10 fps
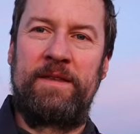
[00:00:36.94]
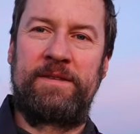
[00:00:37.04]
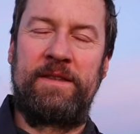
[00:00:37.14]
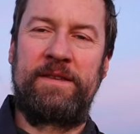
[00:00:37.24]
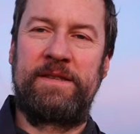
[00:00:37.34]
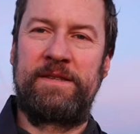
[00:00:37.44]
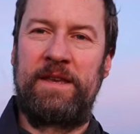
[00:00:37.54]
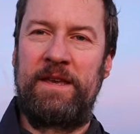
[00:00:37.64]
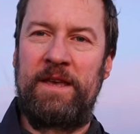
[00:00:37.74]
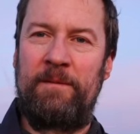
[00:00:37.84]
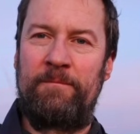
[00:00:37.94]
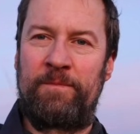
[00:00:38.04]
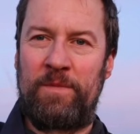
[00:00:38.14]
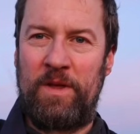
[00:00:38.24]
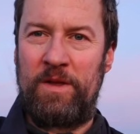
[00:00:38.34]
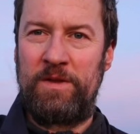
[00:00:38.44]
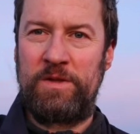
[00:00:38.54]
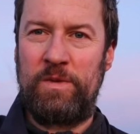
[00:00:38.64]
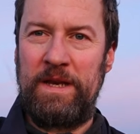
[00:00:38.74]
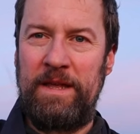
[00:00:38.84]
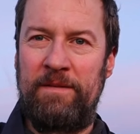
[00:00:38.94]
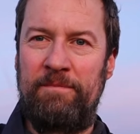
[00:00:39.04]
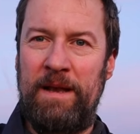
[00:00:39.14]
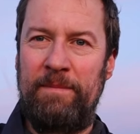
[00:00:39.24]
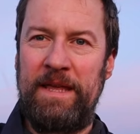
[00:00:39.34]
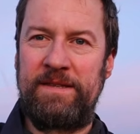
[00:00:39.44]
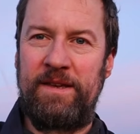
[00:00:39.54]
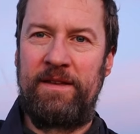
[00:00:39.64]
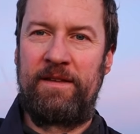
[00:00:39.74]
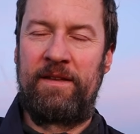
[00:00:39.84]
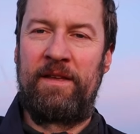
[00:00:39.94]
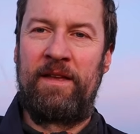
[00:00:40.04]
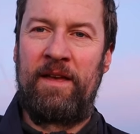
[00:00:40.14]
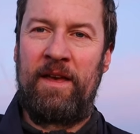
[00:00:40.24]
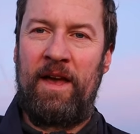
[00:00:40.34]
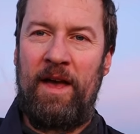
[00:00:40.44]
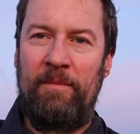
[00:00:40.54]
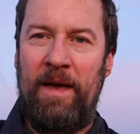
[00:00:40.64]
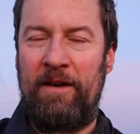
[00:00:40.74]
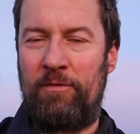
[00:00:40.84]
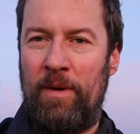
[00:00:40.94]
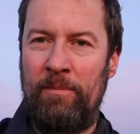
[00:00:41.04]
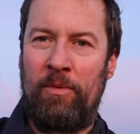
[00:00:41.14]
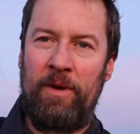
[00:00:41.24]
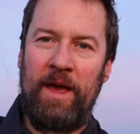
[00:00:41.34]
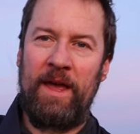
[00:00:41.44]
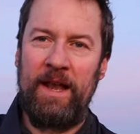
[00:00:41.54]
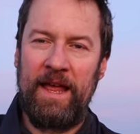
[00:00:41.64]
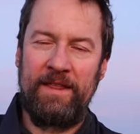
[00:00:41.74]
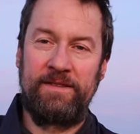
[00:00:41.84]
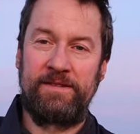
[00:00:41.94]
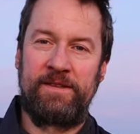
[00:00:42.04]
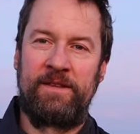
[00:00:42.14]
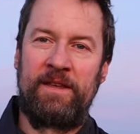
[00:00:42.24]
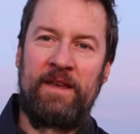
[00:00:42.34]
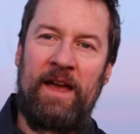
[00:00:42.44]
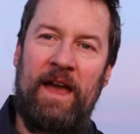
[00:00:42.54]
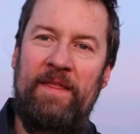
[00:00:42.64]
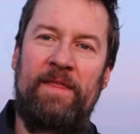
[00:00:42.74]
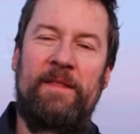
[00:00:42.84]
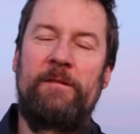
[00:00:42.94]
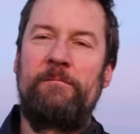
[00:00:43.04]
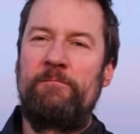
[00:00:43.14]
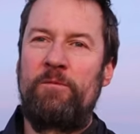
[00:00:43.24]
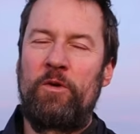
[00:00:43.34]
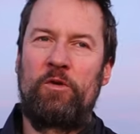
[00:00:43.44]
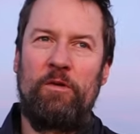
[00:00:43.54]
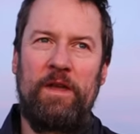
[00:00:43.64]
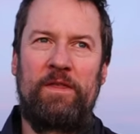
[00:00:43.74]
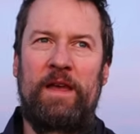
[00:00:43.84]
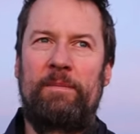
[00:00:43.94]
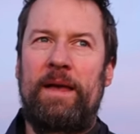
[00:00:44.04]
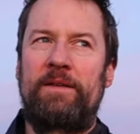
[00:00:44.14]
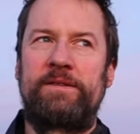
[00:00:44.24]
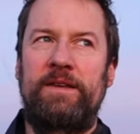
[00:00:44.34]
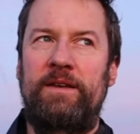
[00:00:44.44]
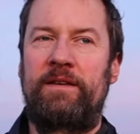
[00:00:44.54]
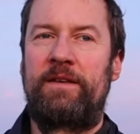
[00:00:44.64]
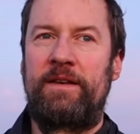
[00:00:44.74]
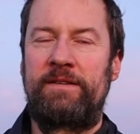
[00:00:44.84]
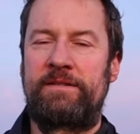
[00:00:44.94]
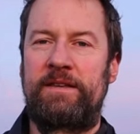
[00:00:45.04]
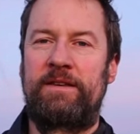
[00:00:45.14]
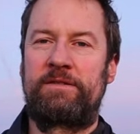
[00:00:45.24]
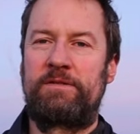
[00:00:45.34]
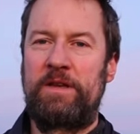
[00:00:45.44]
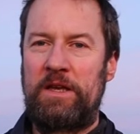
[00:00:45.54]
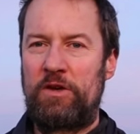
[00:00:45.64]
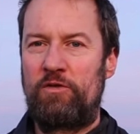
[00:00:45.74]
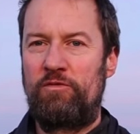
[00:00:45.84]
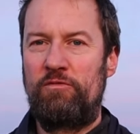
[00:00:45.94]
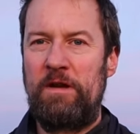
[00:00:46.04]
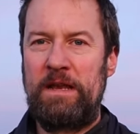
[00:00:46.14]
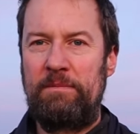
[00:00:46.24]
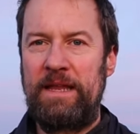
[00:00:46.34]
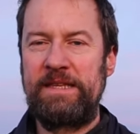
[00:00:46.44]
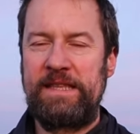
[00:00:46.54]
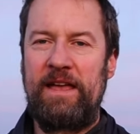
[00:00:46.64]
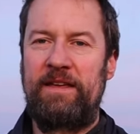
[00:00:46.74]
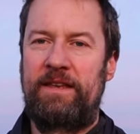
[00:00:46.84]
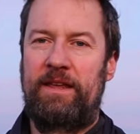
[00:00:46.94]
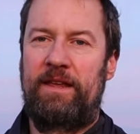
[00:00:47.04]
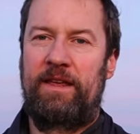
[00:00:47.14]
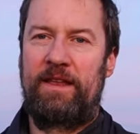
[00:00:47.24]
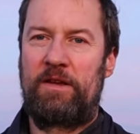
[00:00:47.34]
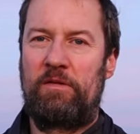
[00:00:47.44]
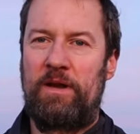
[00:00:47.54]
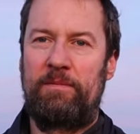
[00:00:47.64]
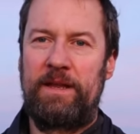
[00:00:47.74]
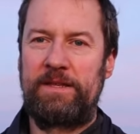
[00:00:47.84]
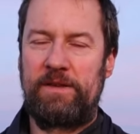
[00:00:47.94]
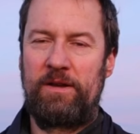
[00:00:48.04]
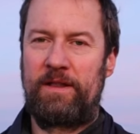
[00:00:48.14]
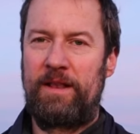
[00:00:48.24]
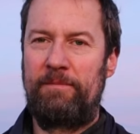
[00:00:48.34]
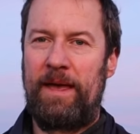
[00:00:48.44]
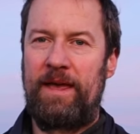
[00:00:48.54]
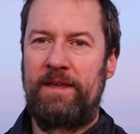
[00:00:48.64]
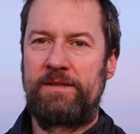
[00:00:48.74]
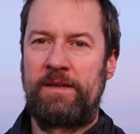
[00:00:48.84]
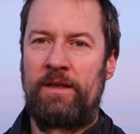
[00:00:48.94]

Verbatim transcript: this is a 20mm f1.8 lens. And the great thing about it is it's incredibly sturdy and incredibly solidly made,